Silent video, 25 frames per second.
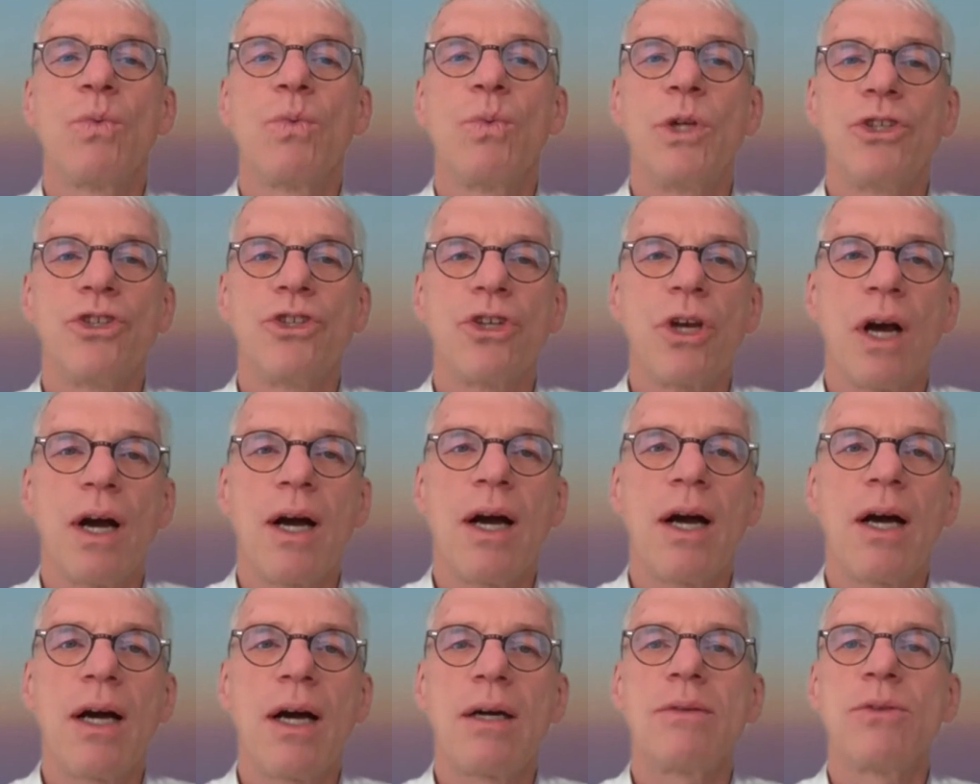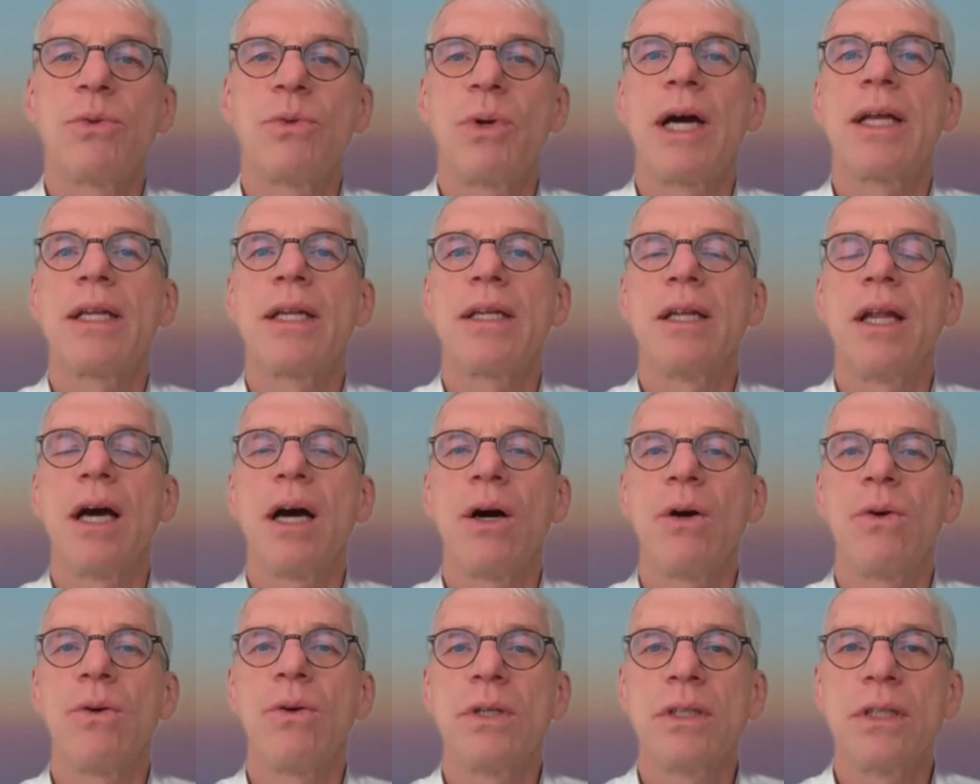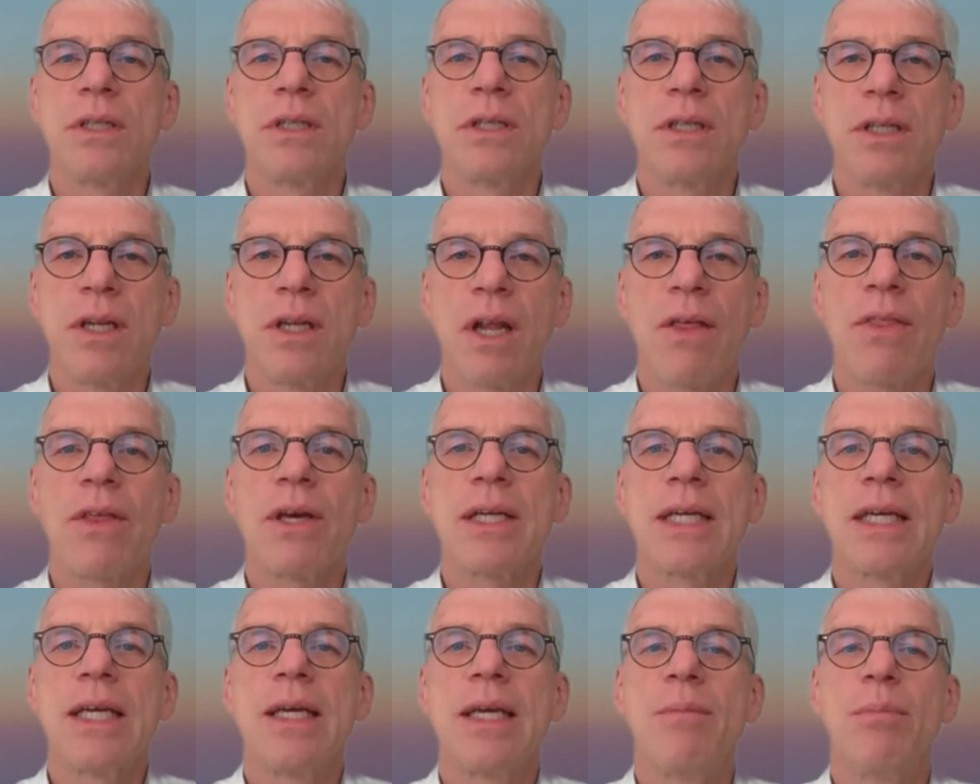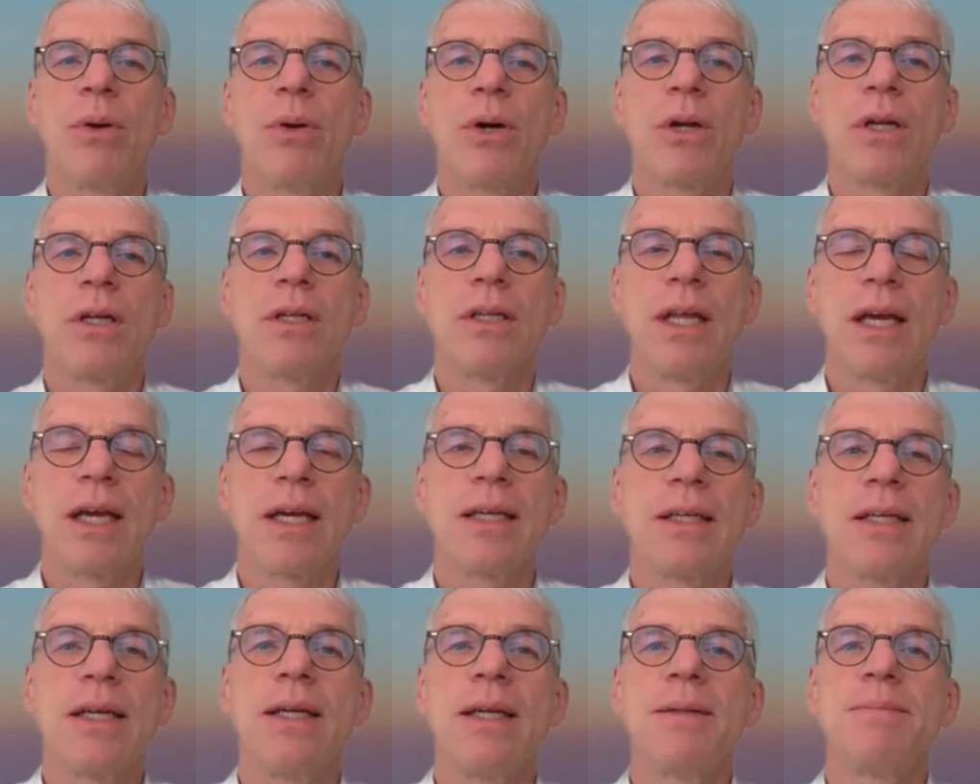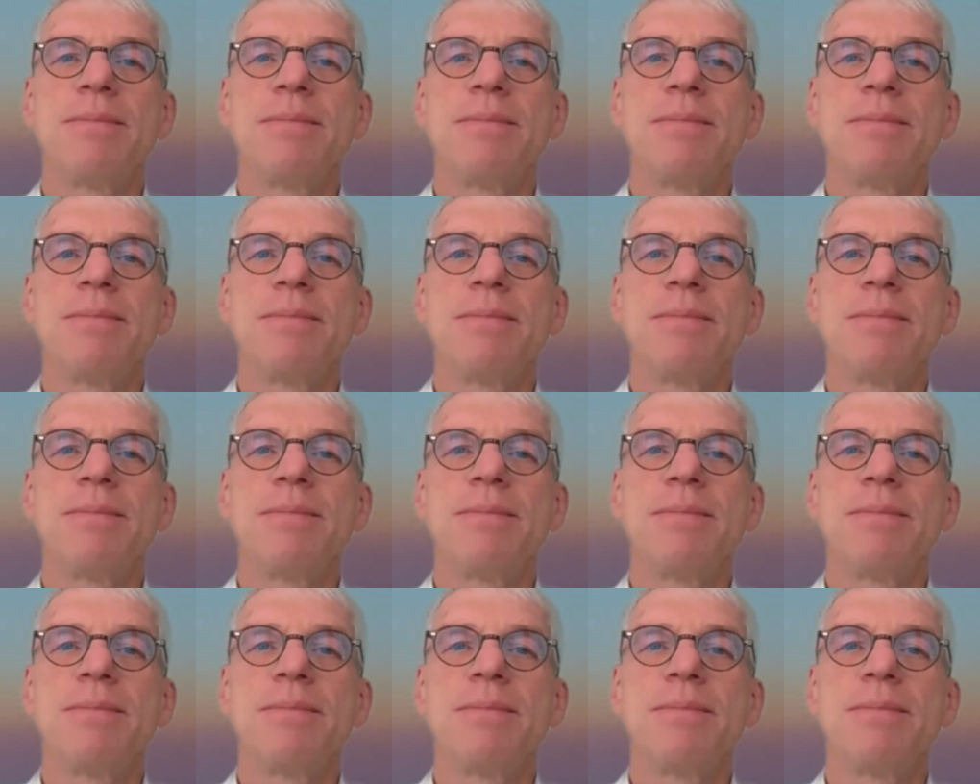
which are right now another key bottleneck.